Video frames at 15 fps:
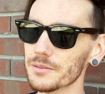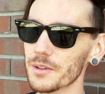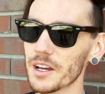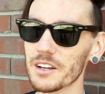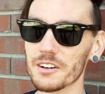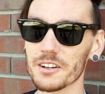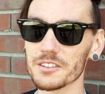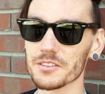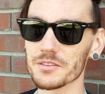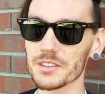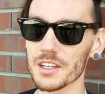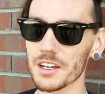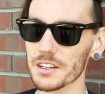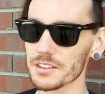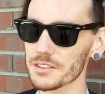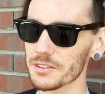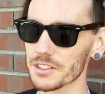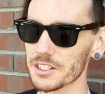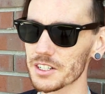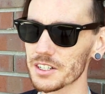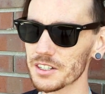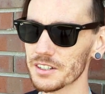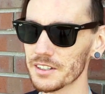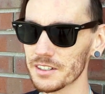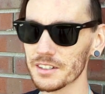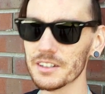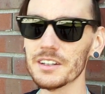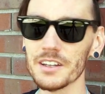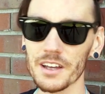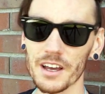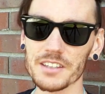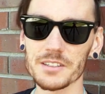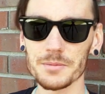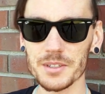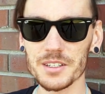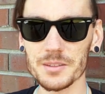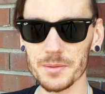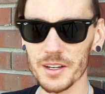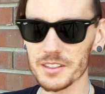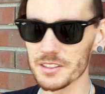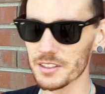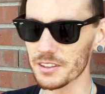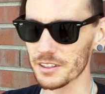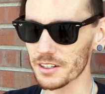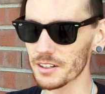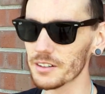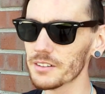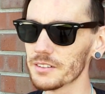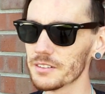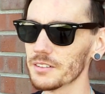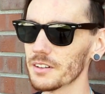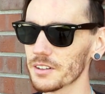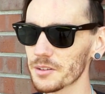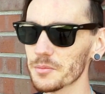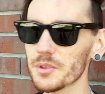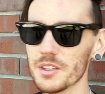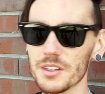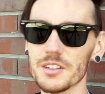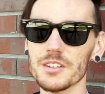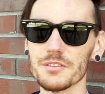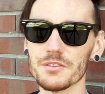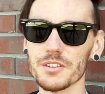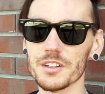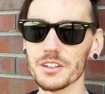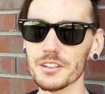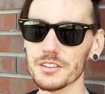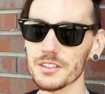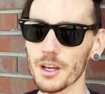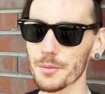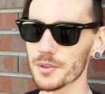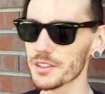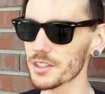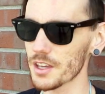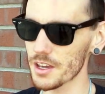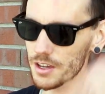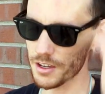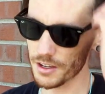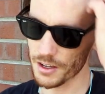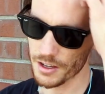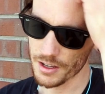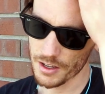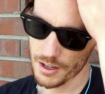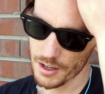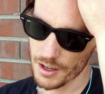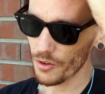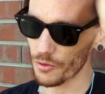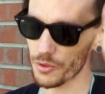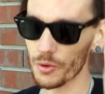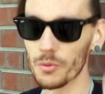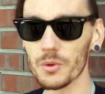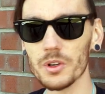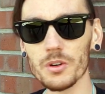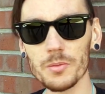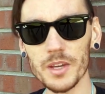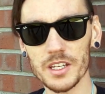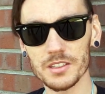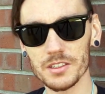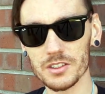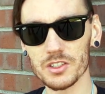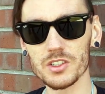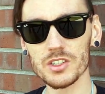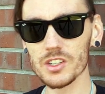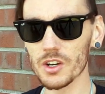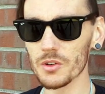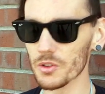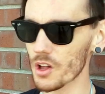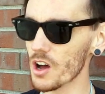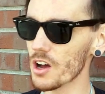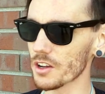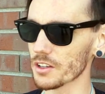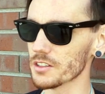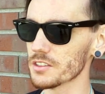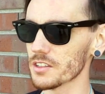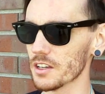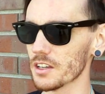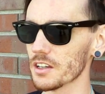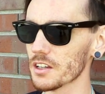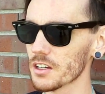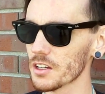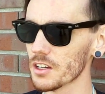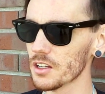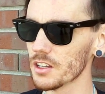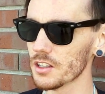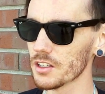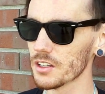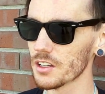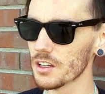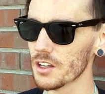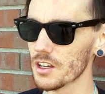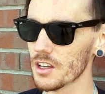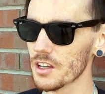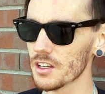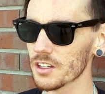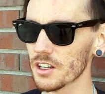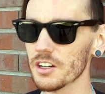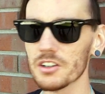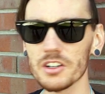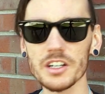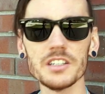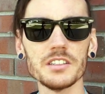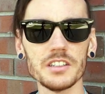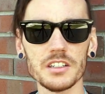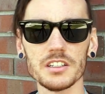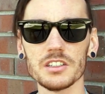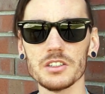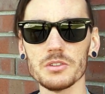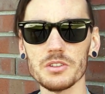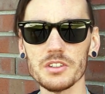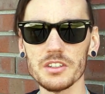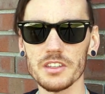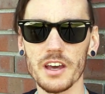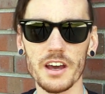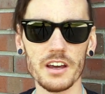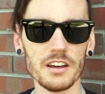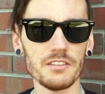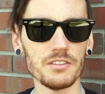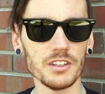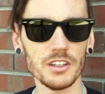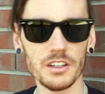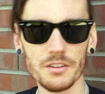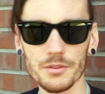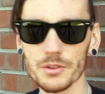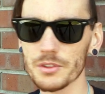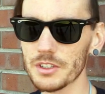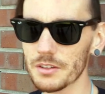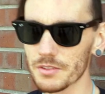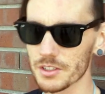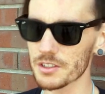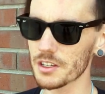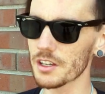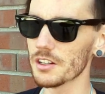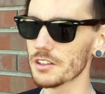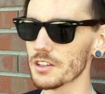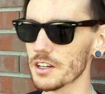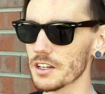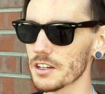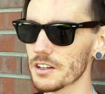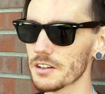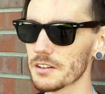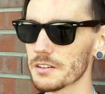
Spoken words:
my aggressive skates, which, as to be expected, they're a completely different type of skate. The wheelbase is just so long, it's like kind of crazy getting used to that. I feel like I've only ever skated like,